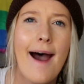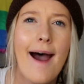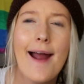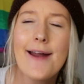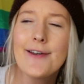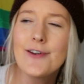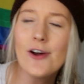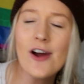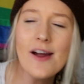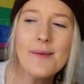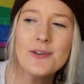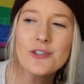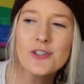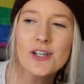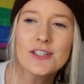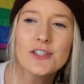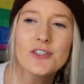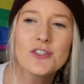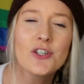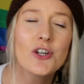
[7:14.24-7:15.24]
I know I'm
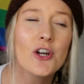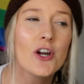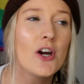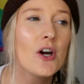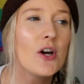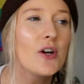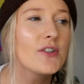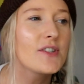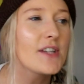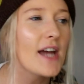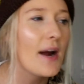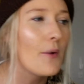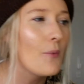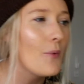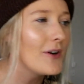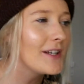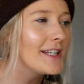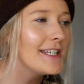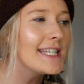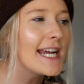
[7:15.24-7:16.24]
attracted to girls, I
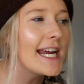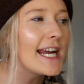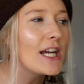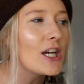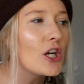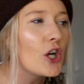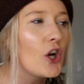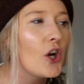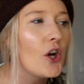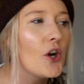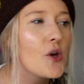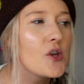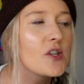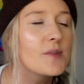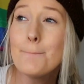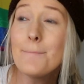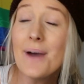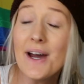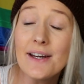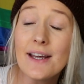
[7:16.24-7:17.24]
want to date girls,
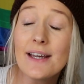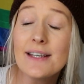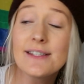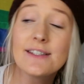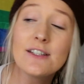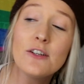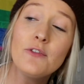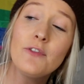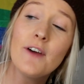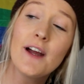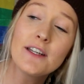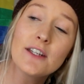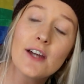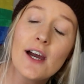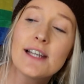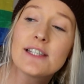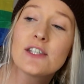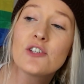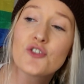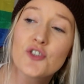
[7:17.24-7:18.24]
but I still find
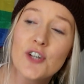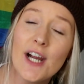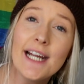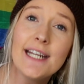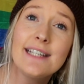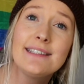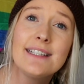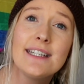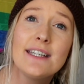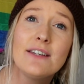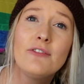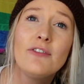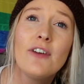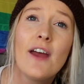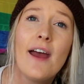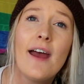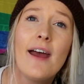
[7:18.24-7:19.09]
guys attractive.